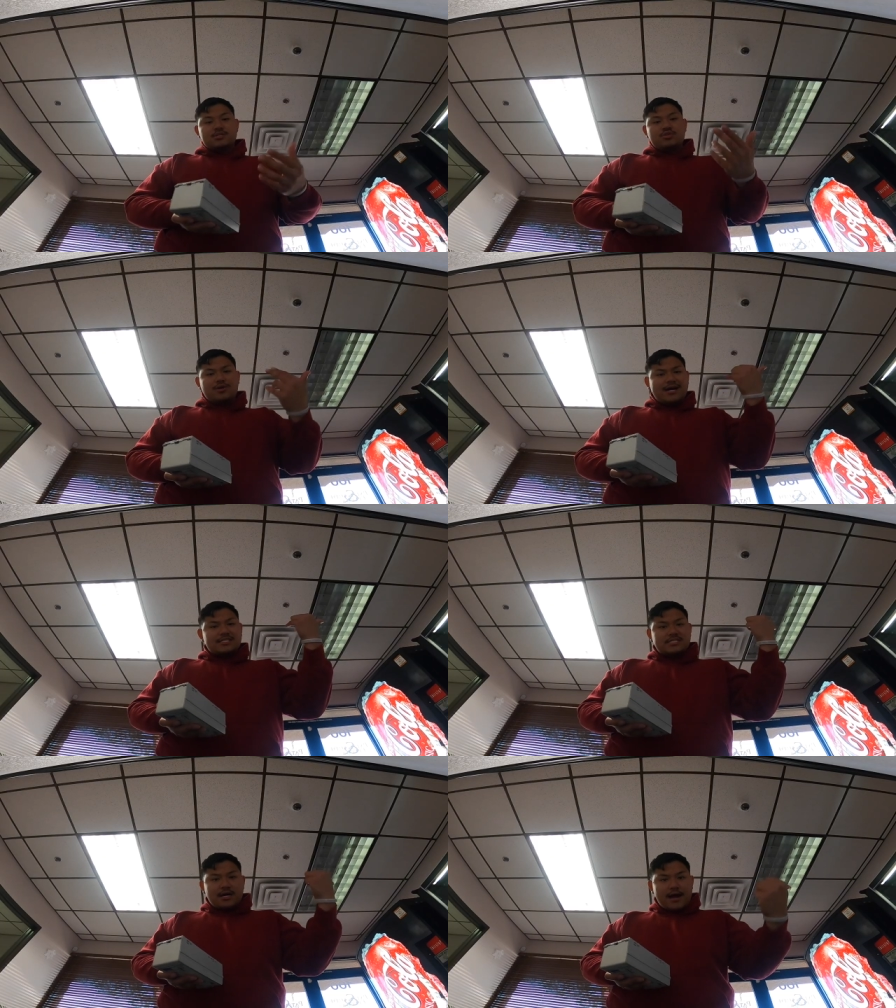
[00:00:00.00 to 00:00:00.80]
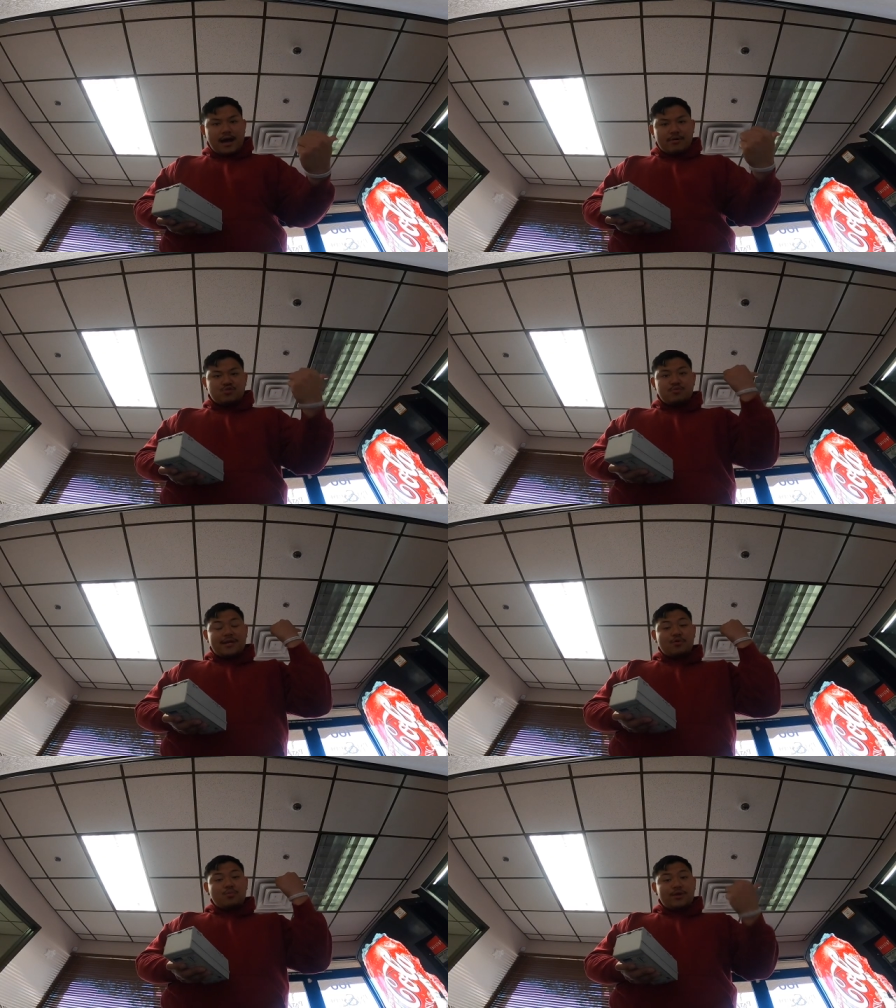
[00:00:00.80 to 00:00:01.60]
So you guys saw how much we
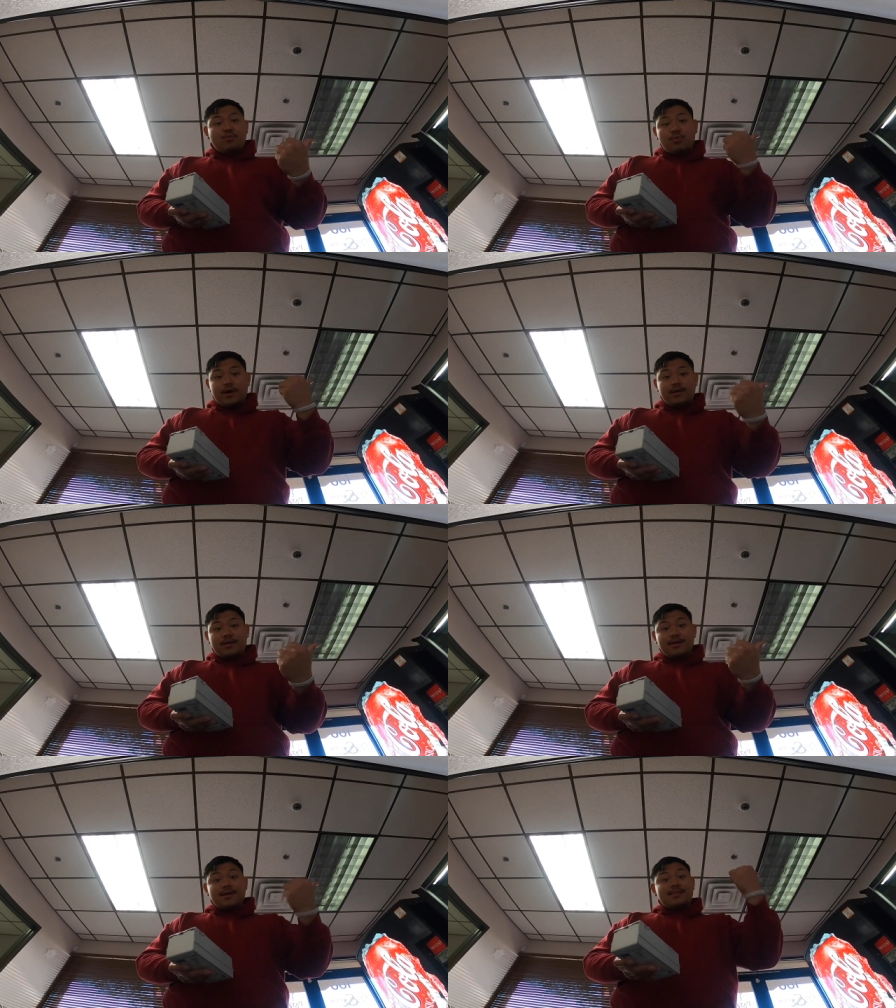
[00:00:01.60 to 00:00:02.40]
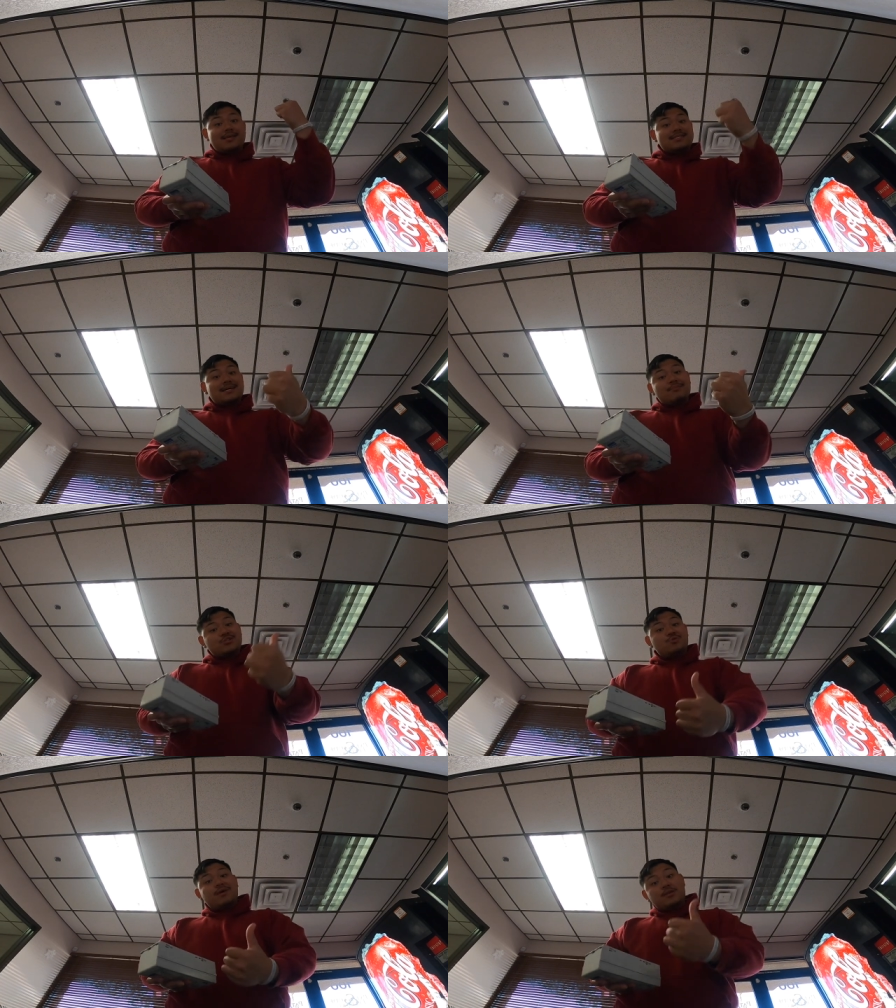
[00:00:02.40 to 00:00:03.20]
made in week one. This how
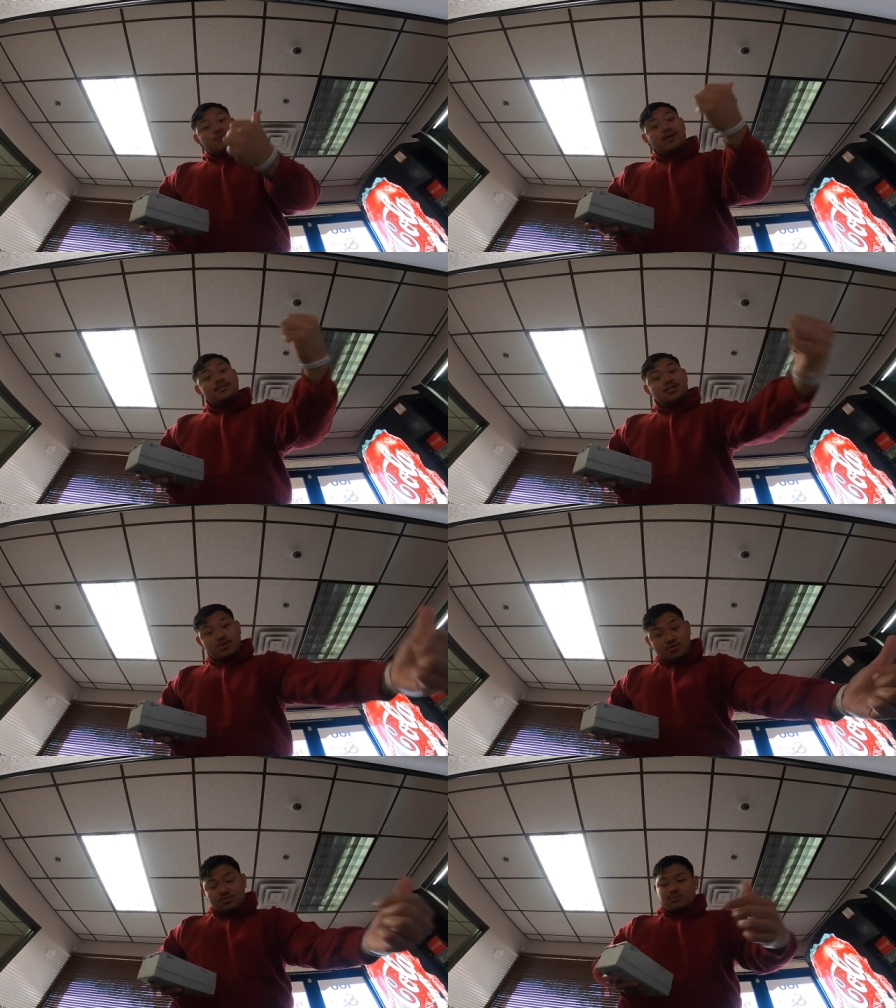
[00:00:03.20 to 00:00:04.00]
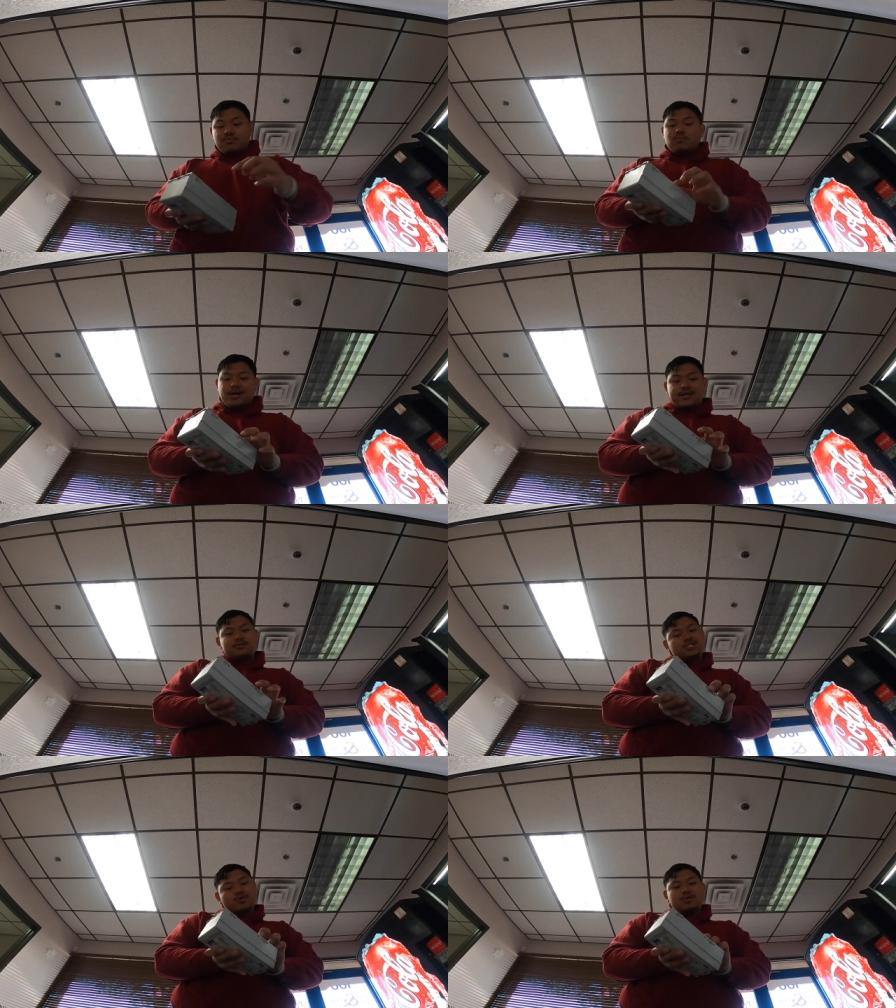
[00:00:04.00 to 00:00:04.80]
much we made in week two, right?
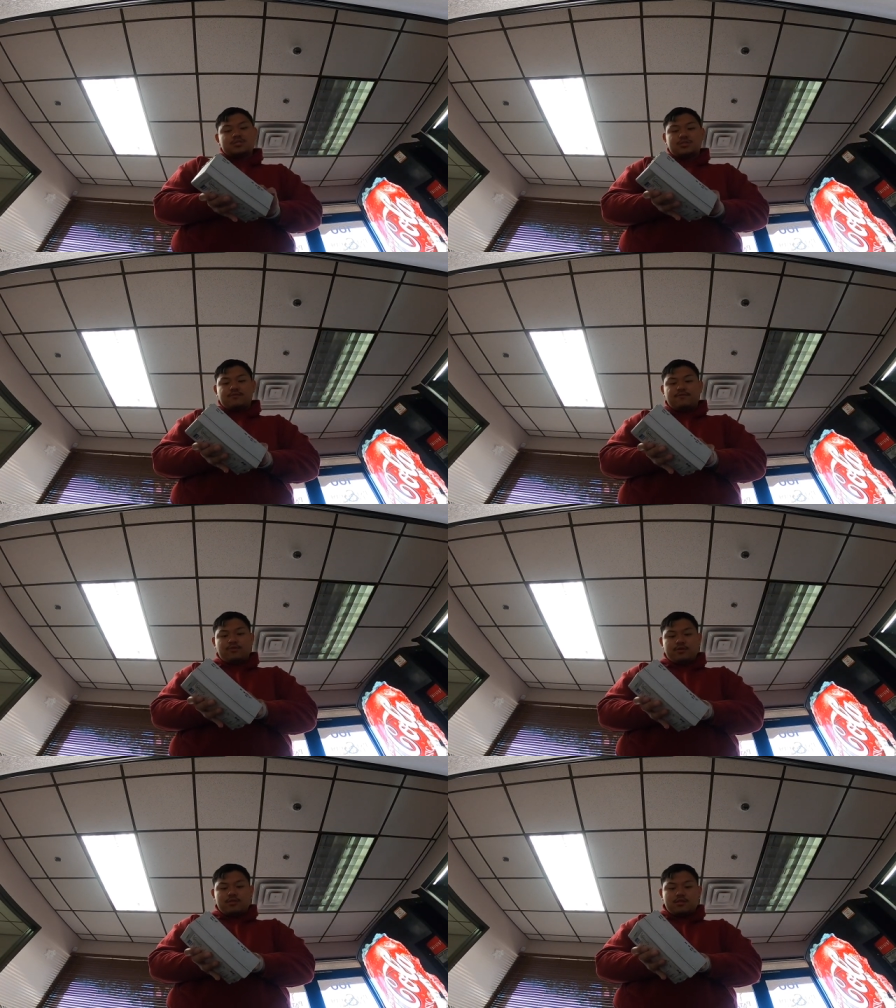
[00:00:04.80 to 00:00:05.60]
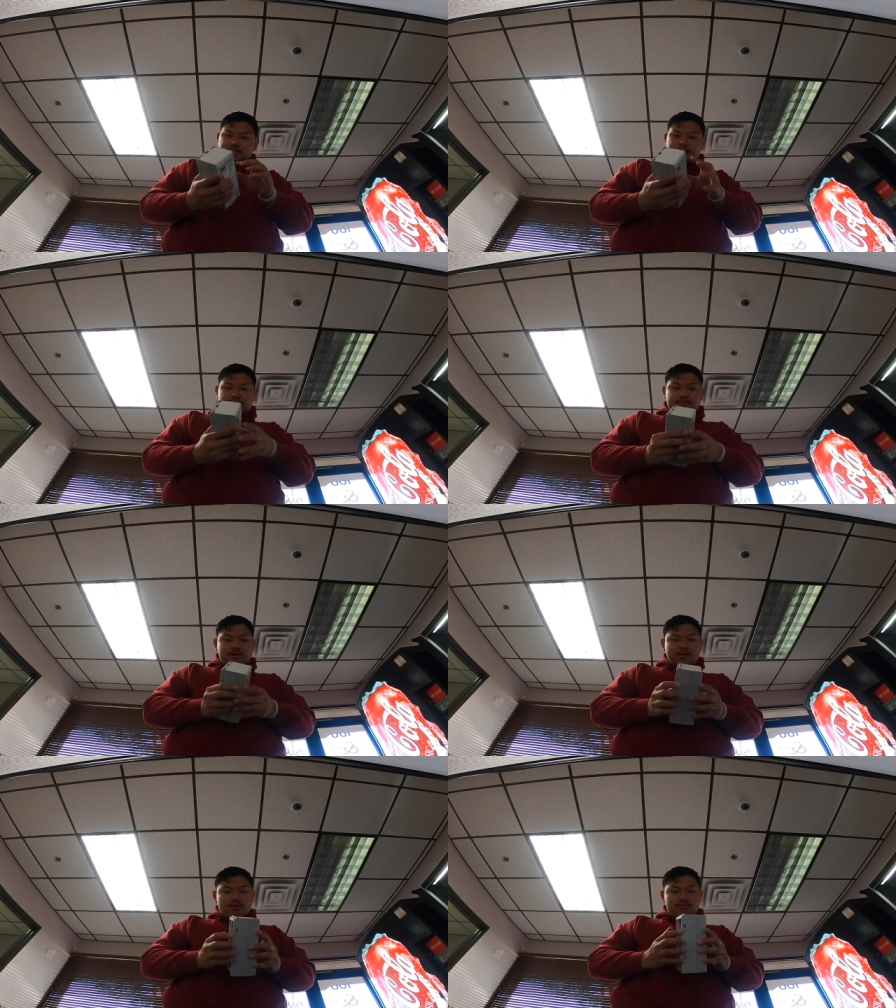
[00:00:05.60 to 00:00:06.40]
So on and so forth. See, I don't even
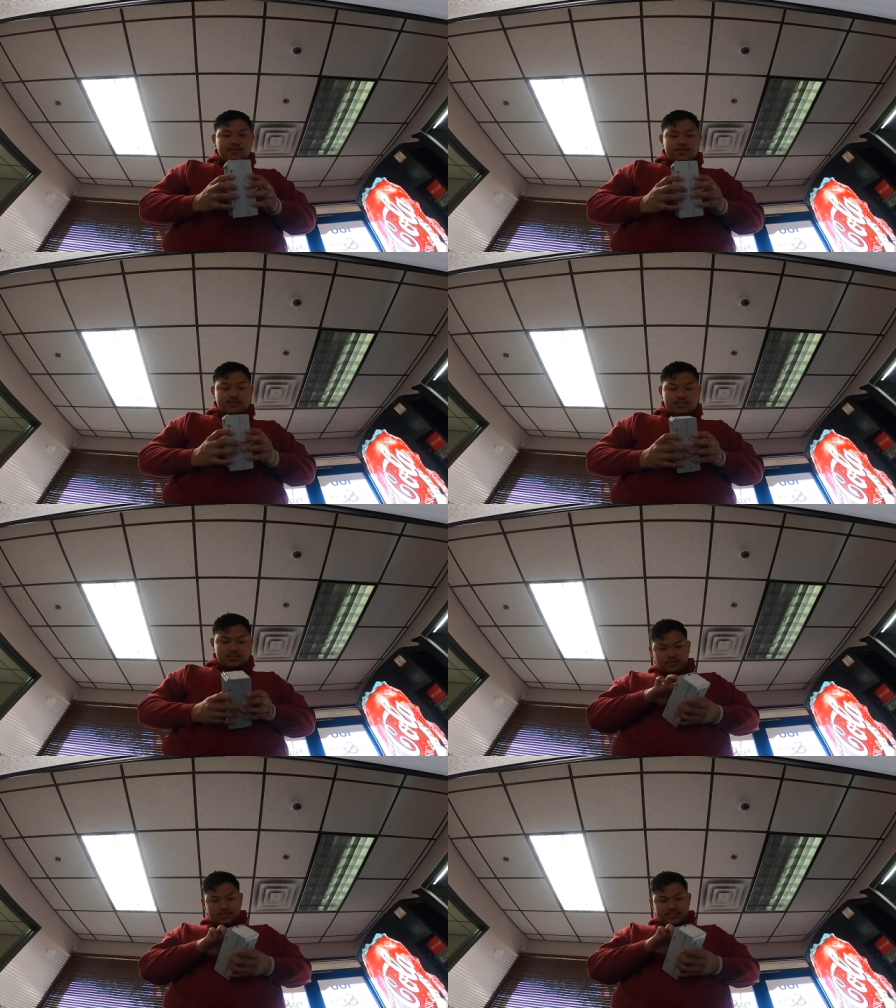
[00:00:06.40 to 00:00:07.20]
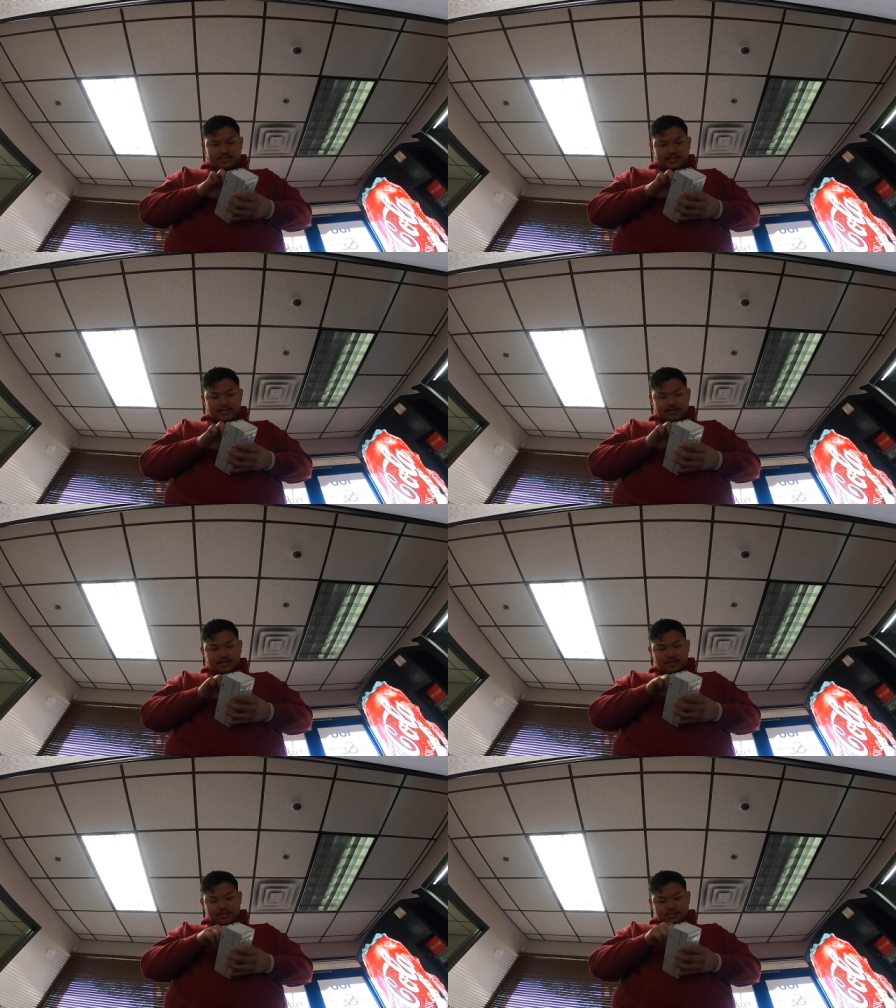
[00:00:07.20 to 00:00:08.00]
know how to open this. We'll just take it out
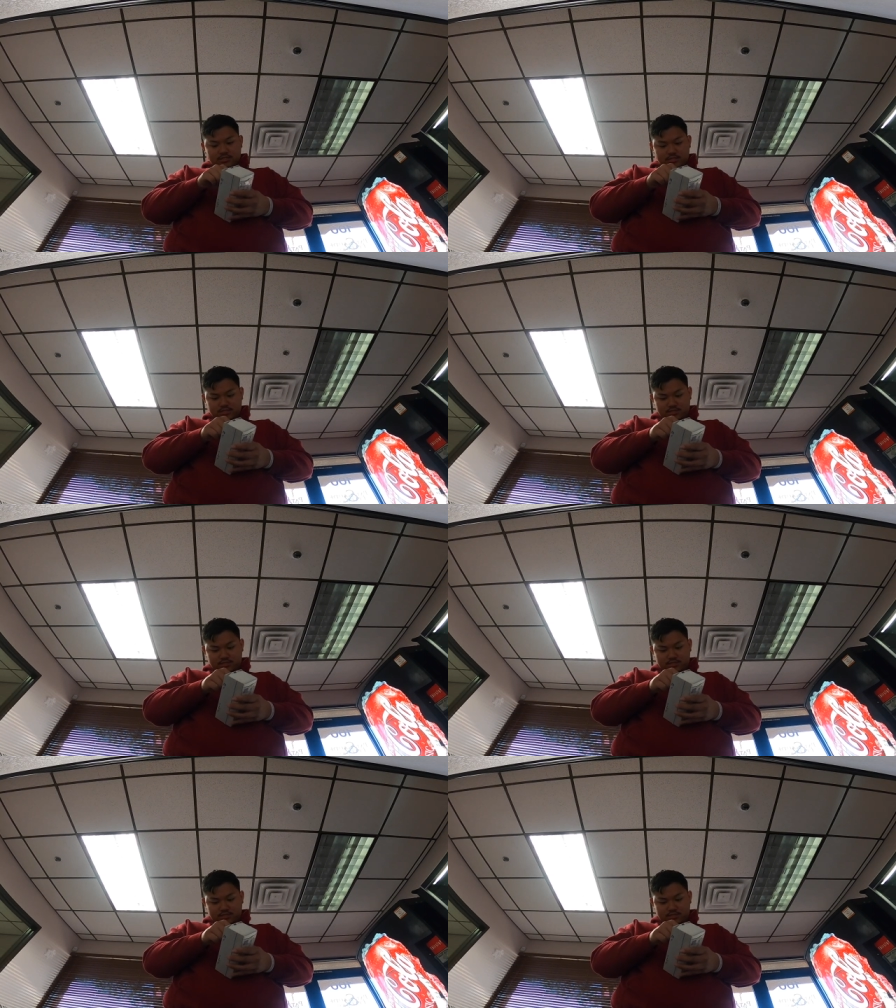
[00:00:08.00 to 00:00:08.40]
like this.